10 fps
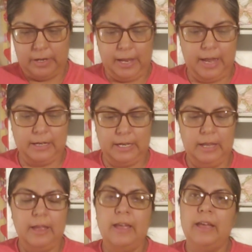in
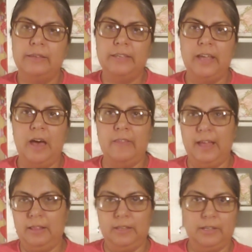handy and see how
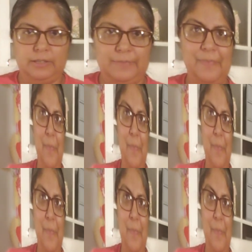that looks.